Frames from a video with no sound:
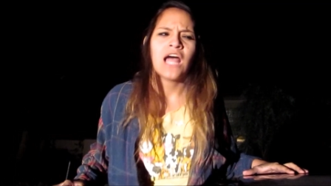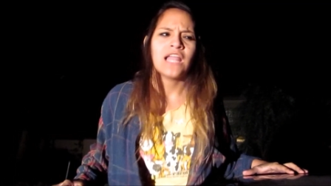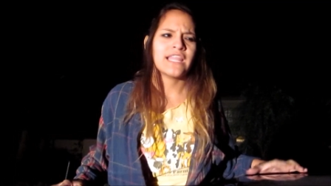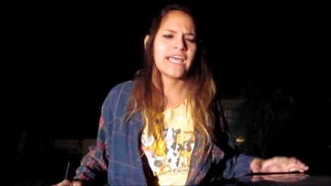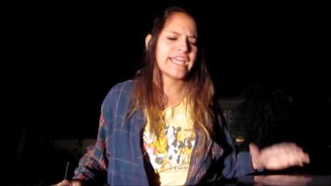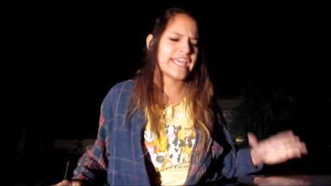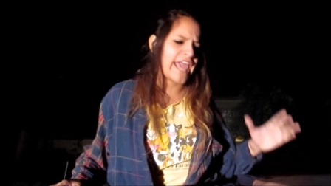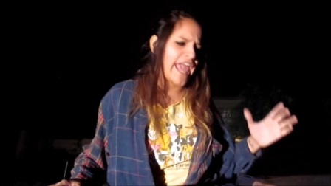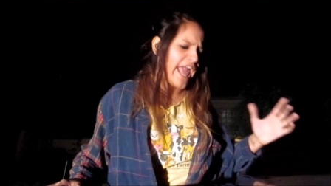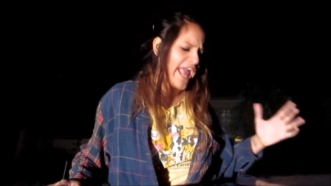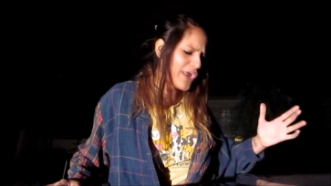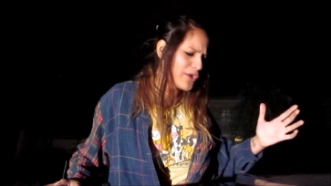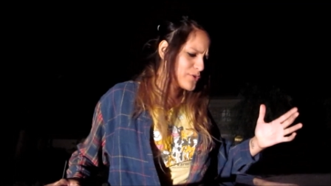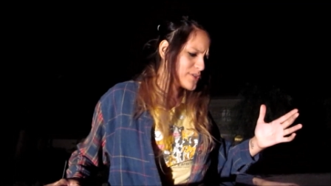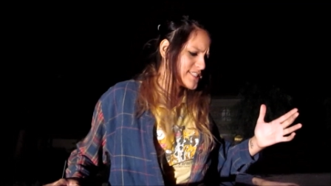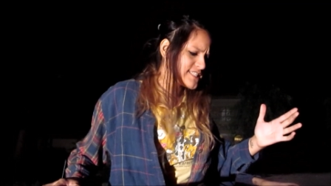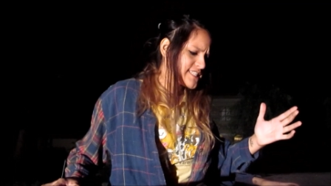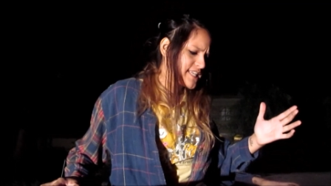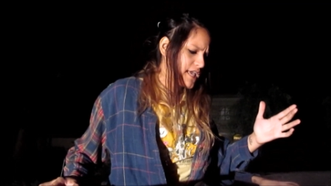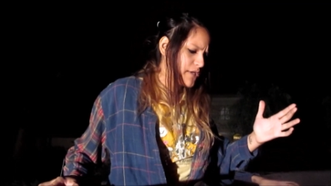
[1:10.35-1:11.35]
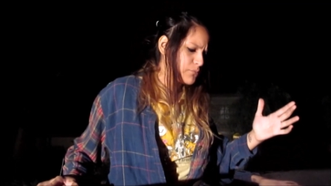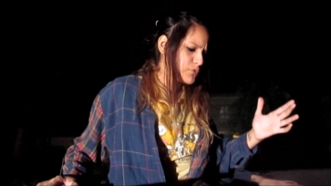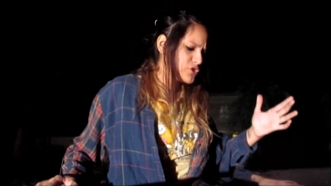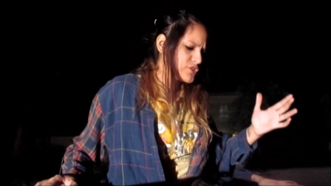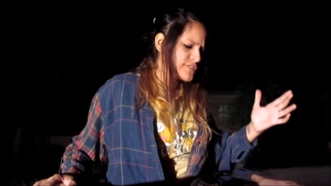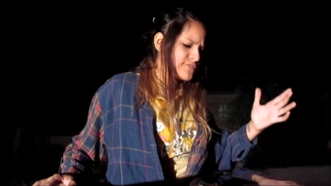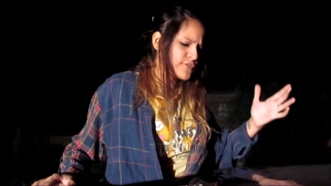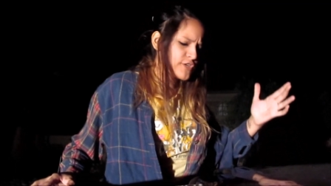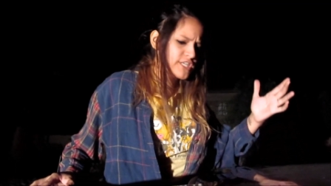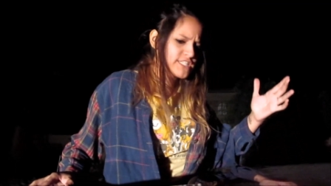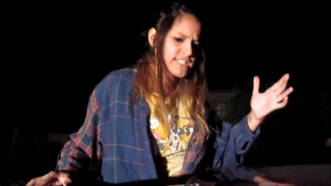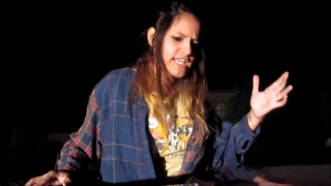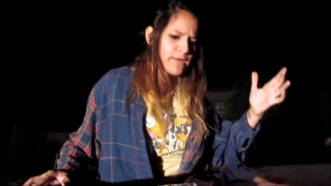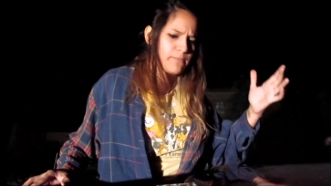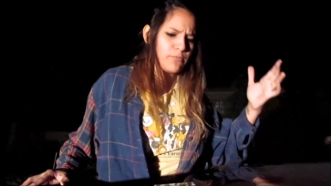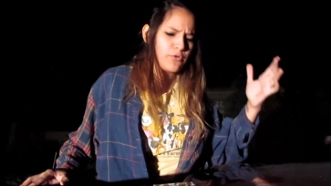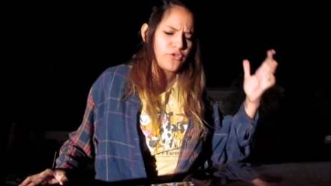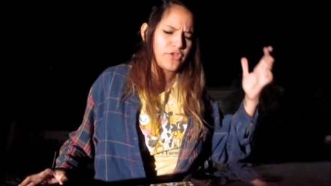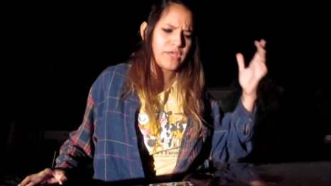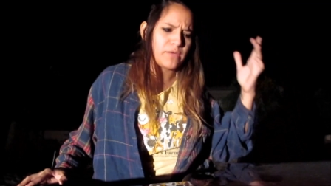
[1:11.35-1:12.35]
Like Aaron Samuels, for
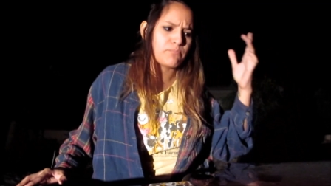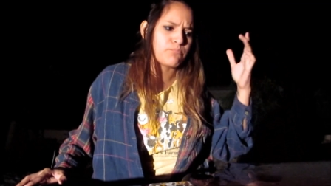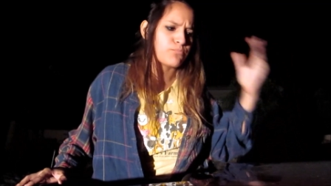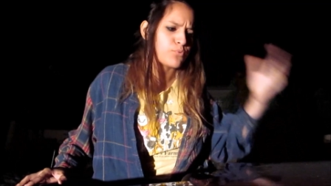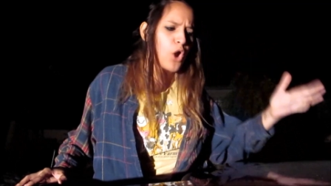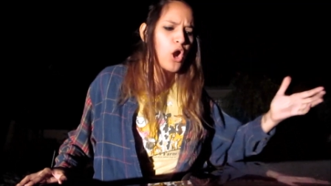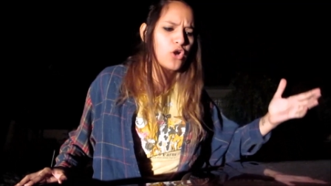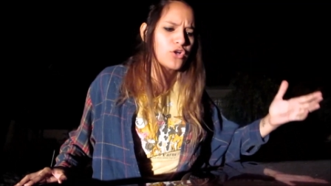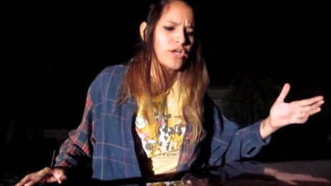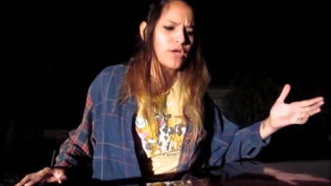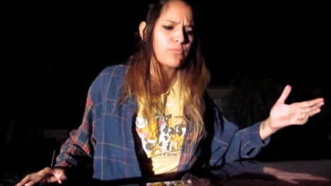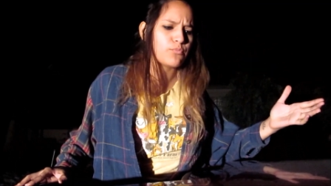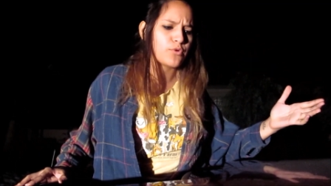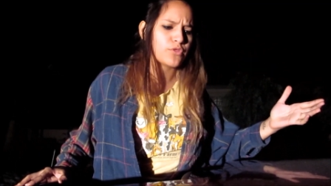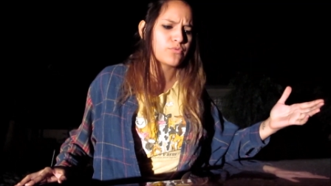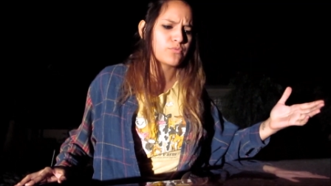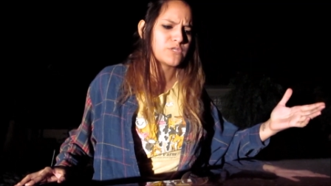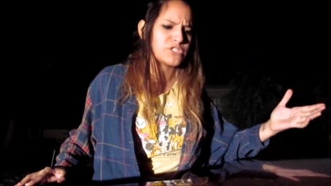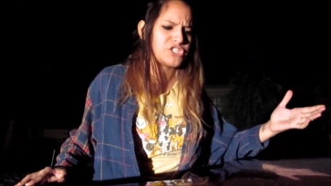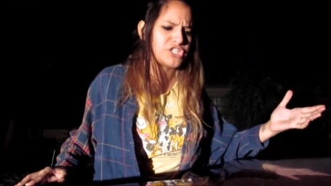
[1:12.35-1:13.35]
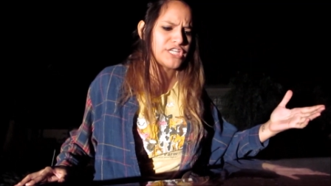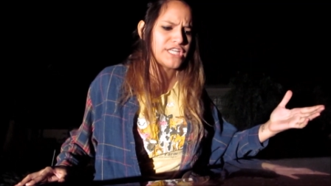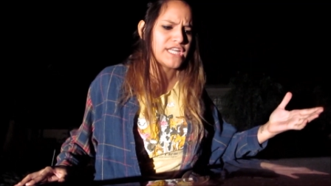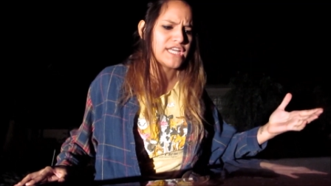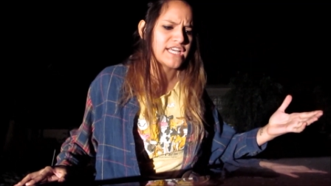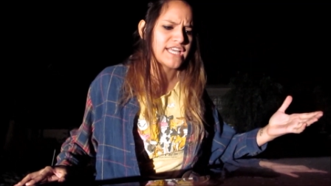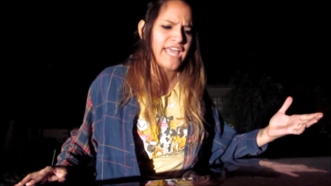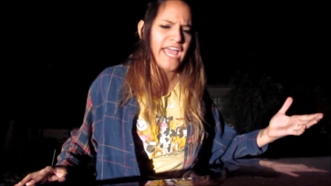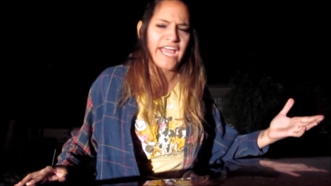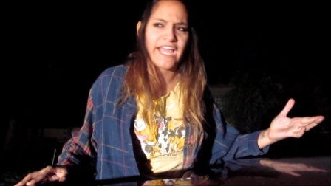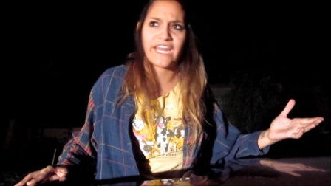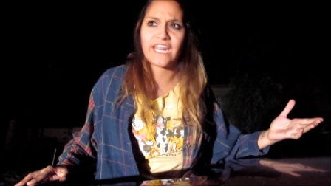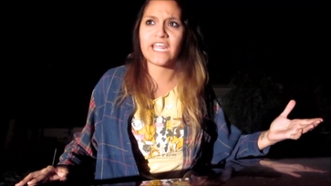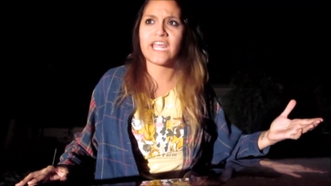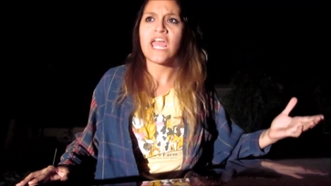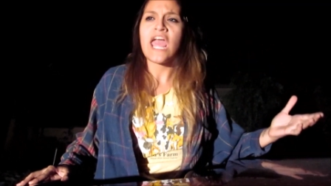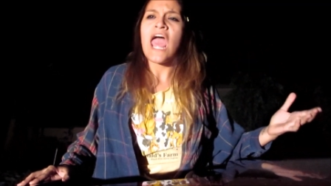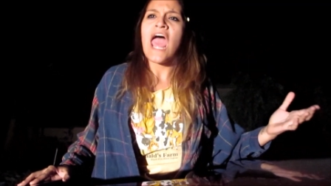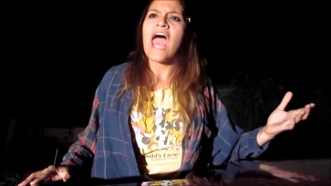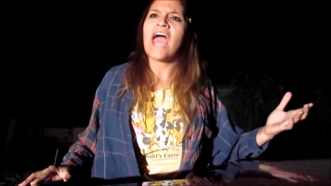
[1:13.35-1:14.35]
example, he broke up with Regina,
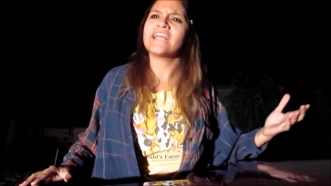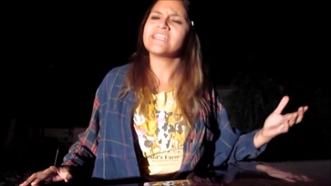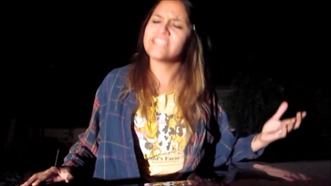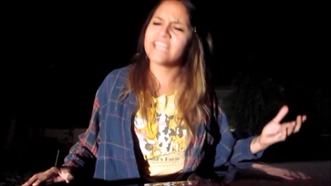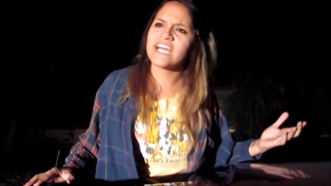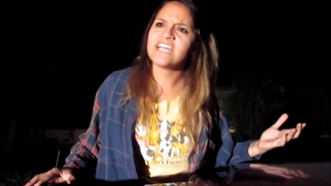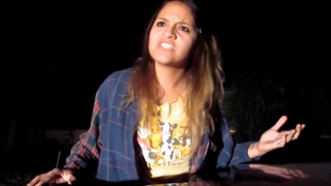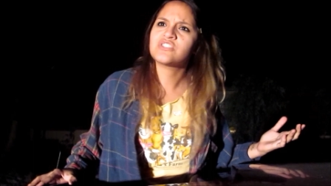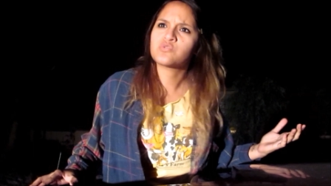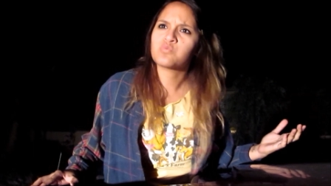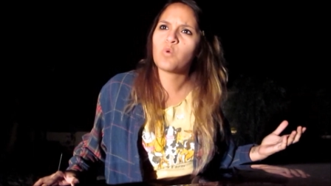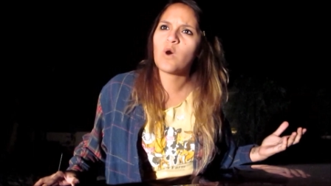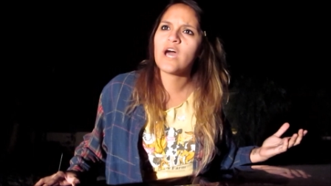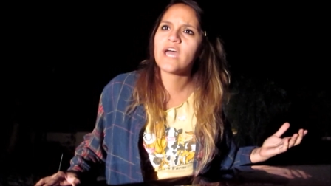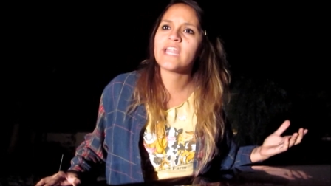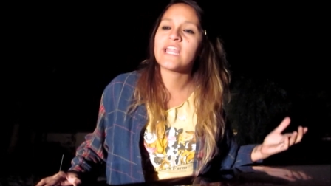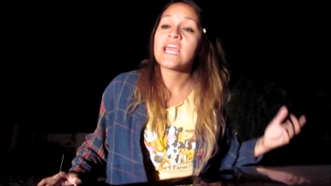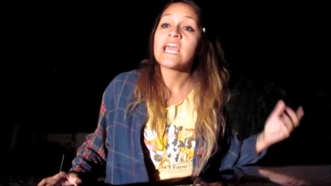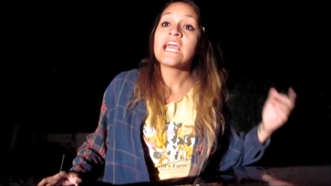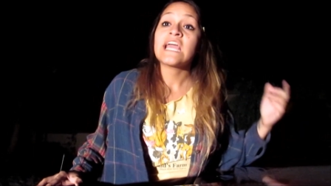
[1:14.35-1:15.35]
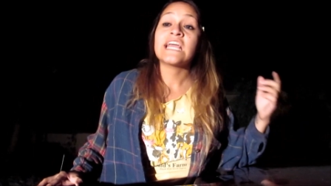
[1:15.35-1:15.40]
Cady, and guess what?